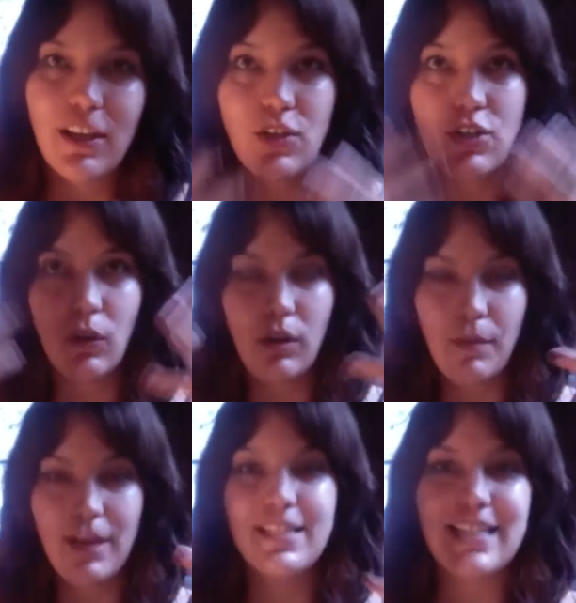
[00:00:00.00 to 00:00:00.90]
So it's all
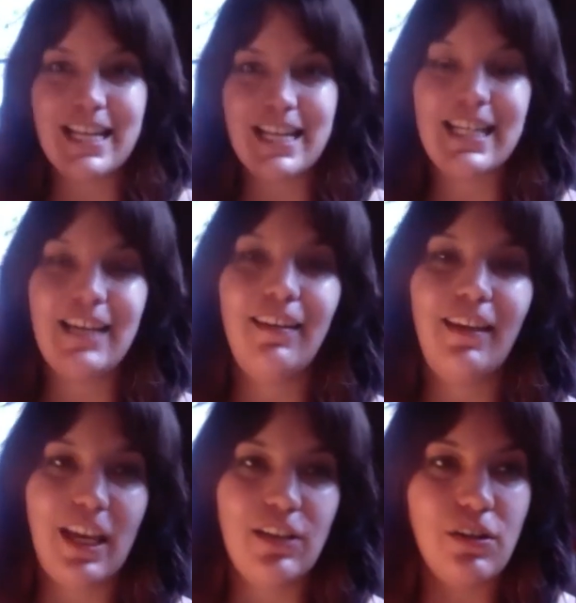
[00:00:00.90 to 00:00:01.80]
about sending
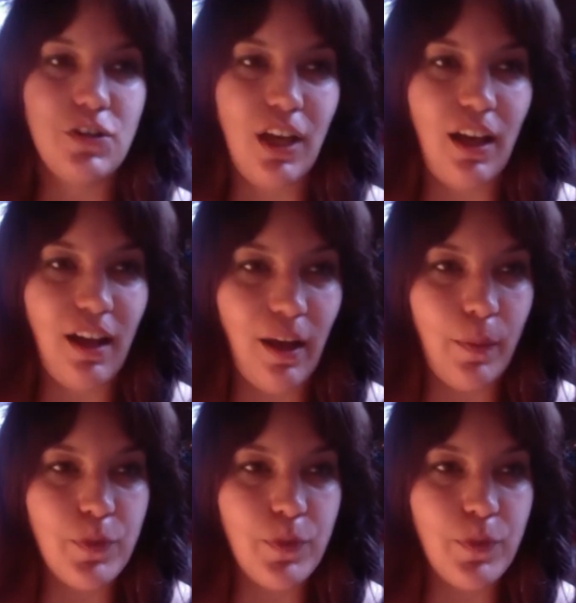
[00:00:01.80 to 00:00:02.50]
the energy up.